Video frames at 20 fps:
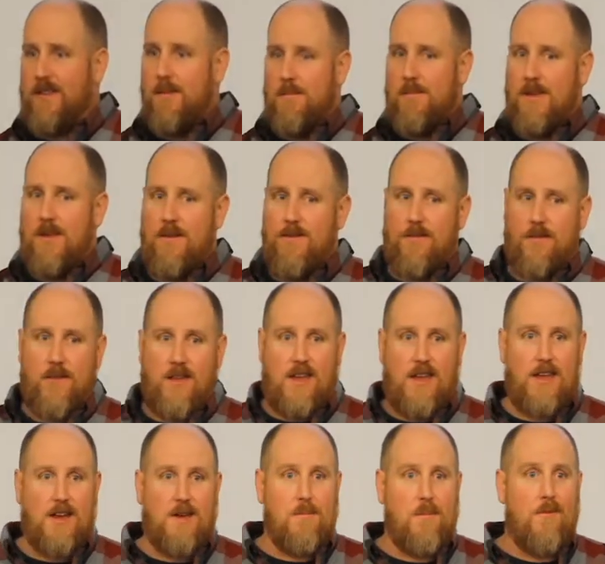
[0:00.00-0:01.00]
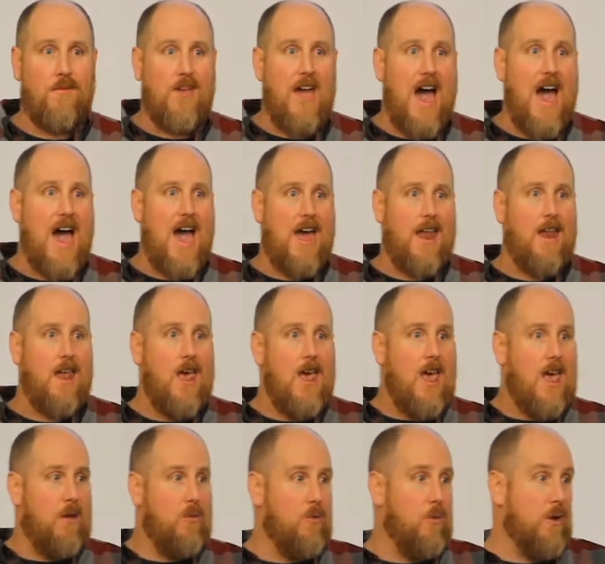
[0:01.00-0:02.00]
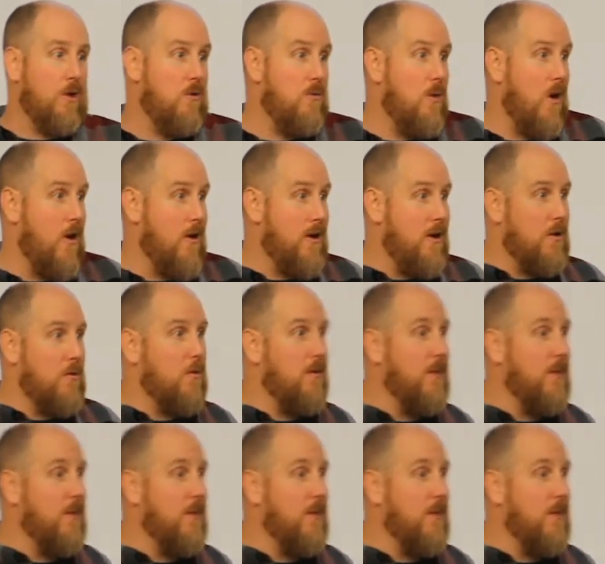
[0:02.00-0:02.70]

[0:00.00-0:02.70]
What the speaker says: can be for the kingdom of God. And when you are in a